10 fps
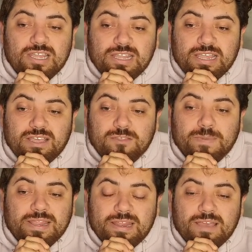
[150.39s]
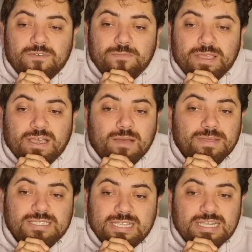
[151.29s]
an idiot by never become
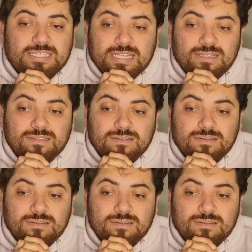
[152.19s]
a citizen.